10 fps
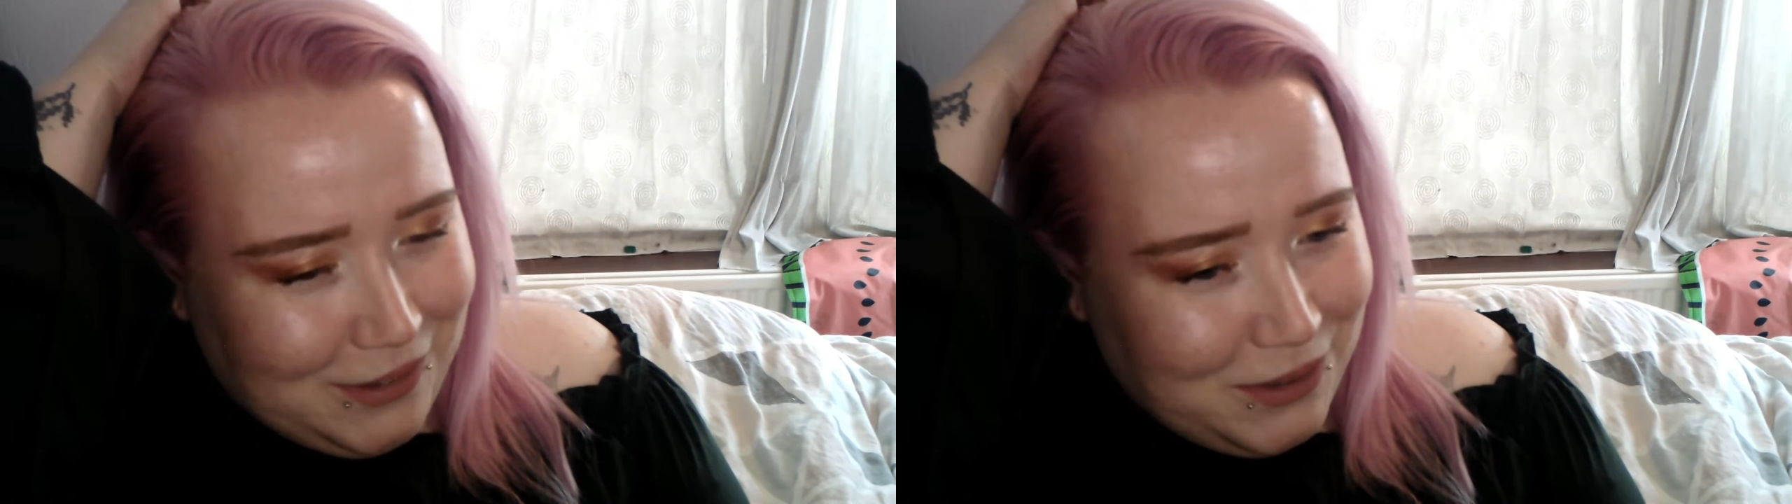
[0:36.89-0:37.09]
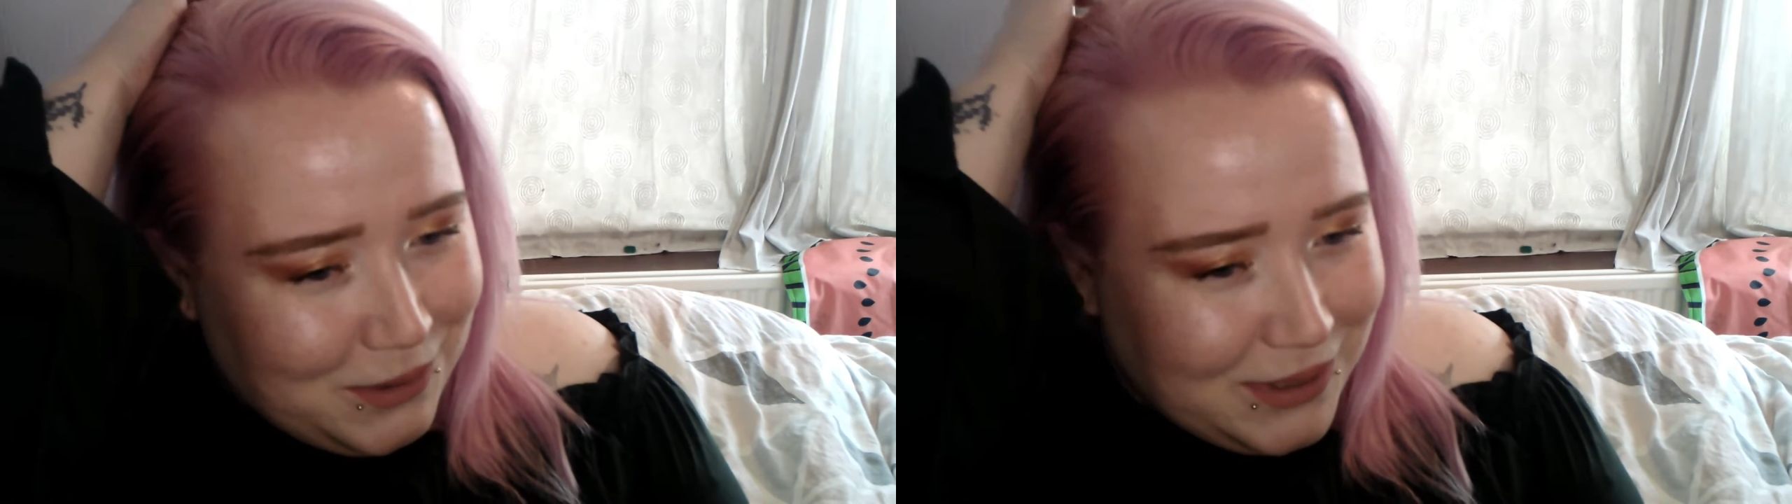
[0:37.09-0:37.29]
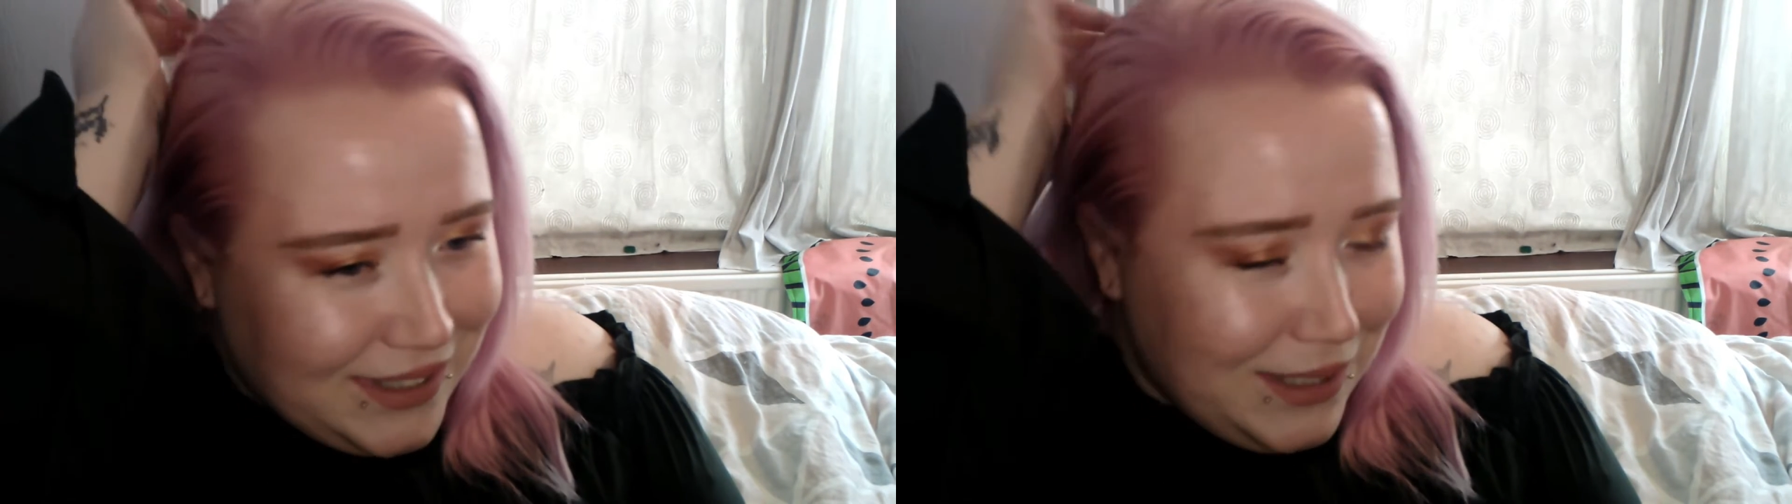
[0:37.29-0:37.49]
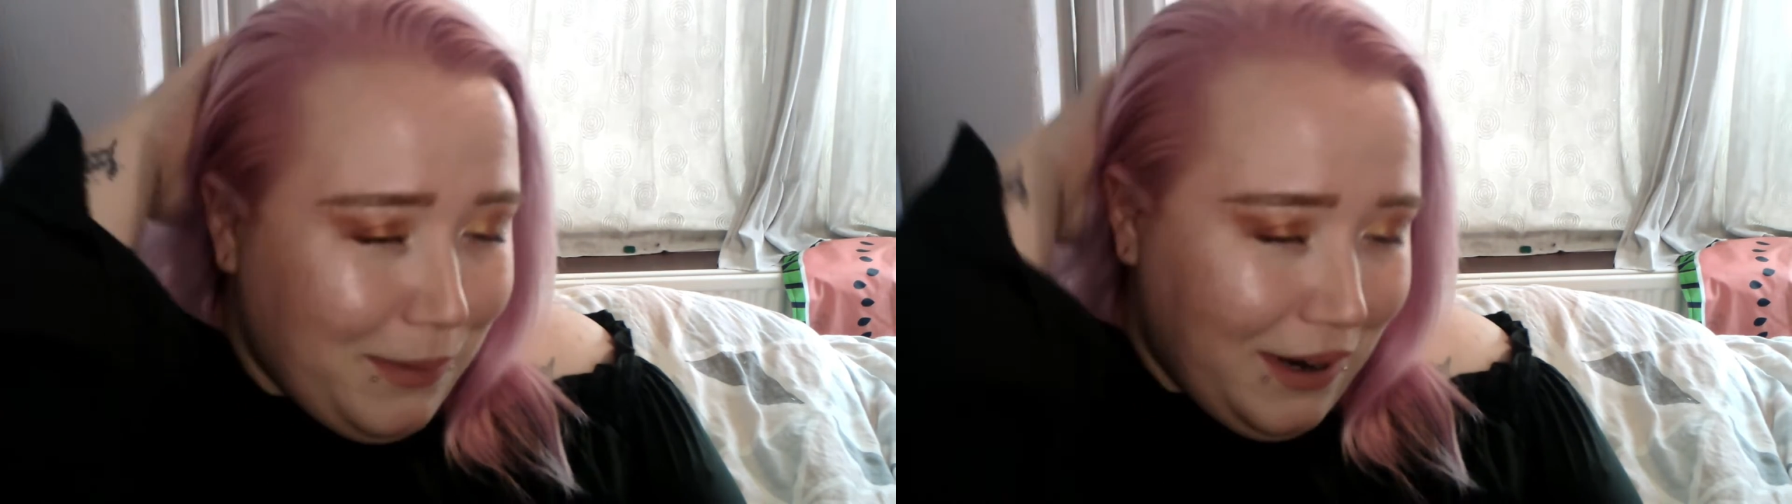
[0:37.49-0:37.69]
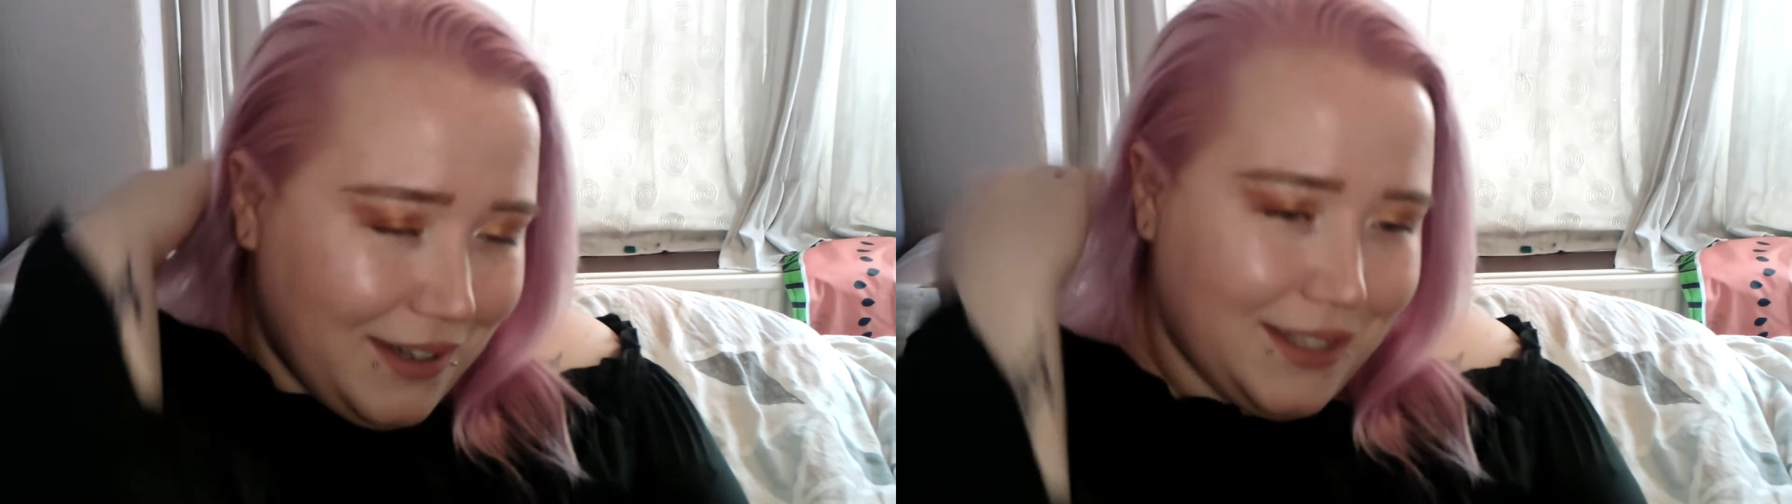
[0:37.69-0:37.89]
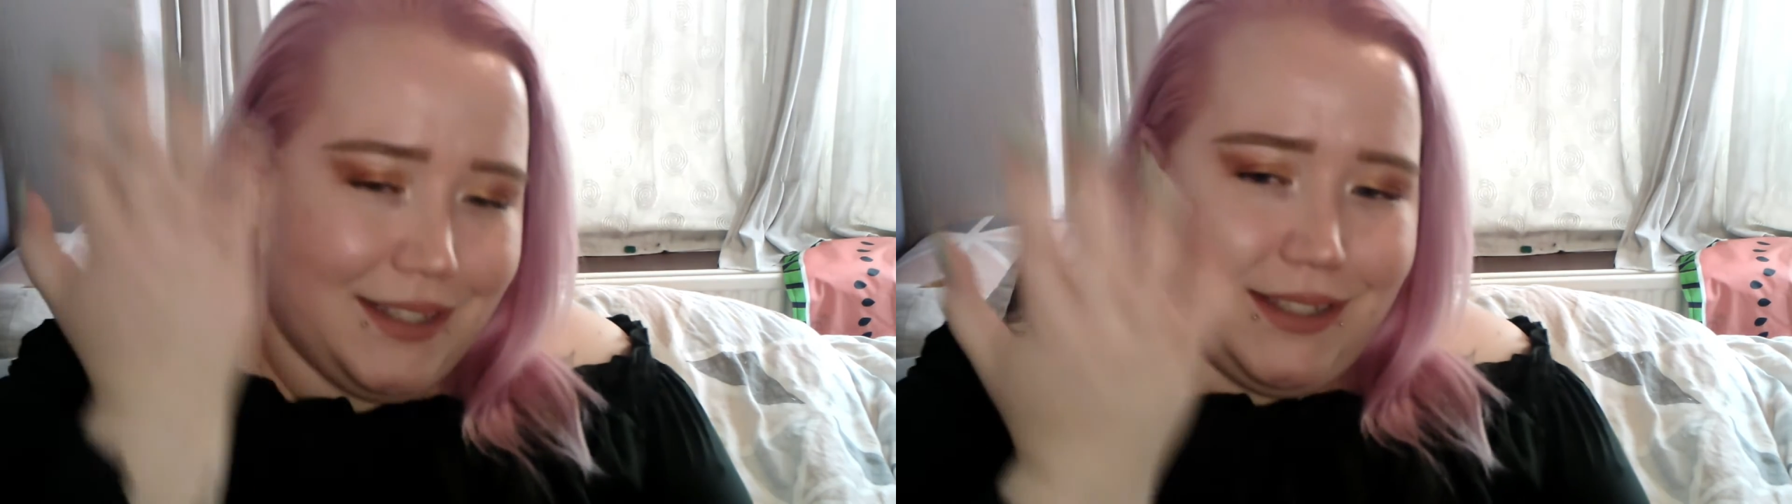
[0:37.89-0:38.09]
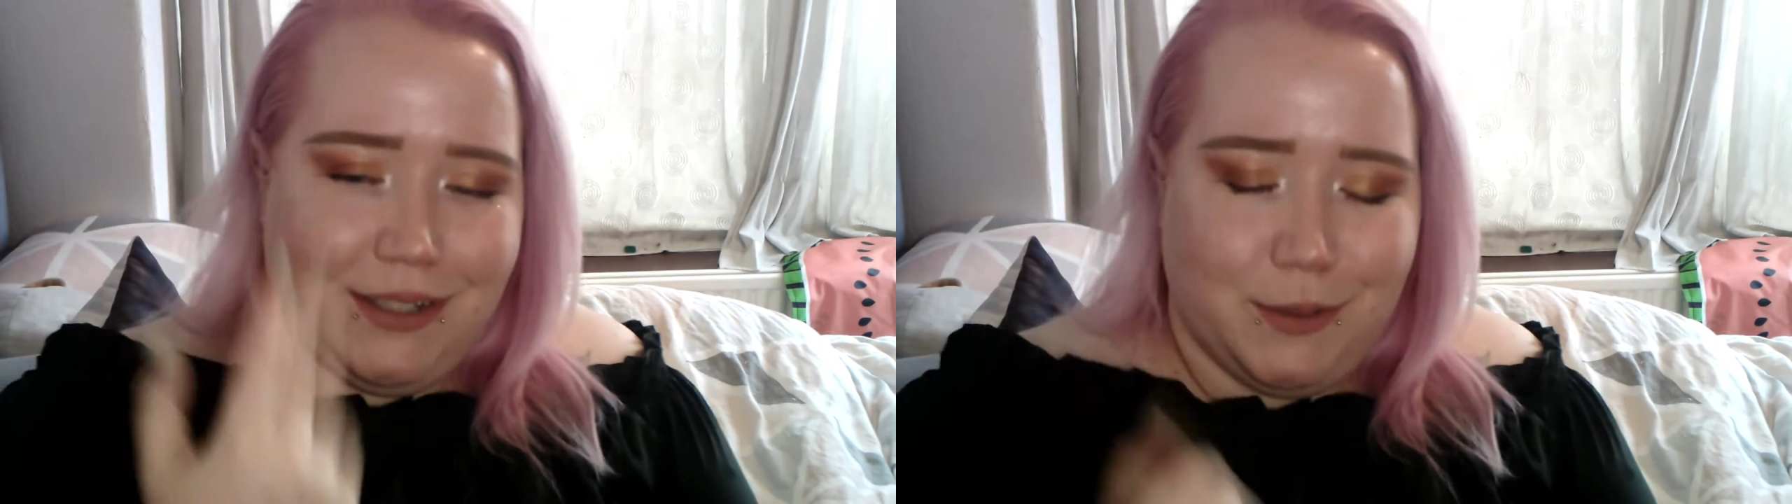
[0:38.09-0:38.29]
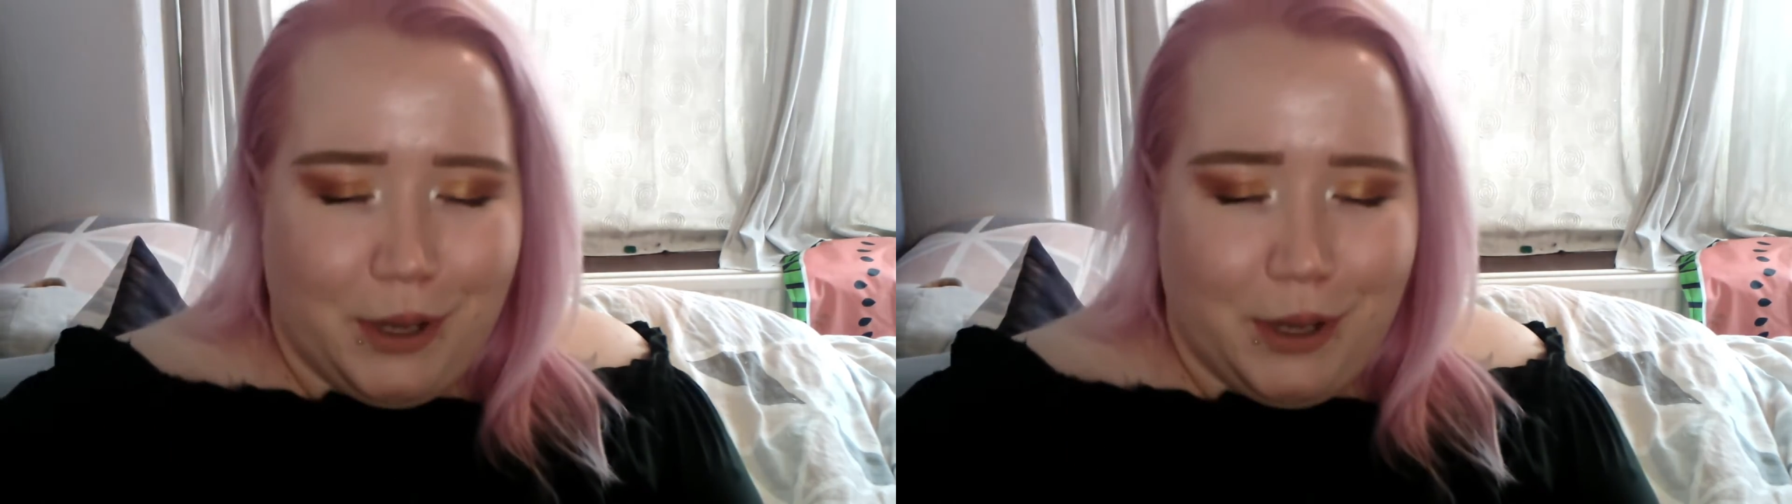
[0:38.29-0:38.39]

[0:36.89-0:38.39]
awkward and embarrassed